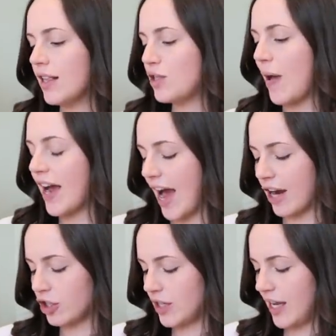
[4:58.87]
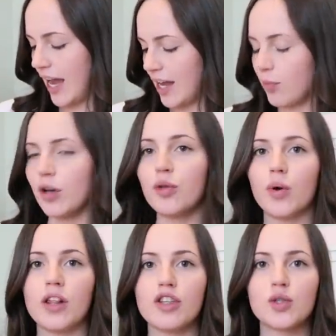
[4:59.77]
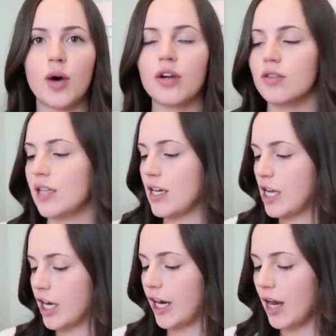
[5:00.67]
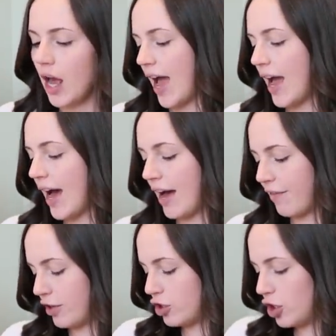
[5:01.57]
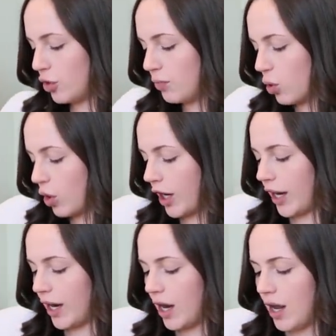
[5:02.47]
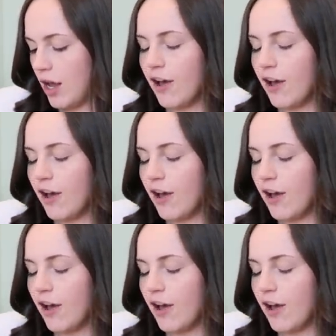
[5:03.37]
This bag actually came with one of the swaddles in here. I have two more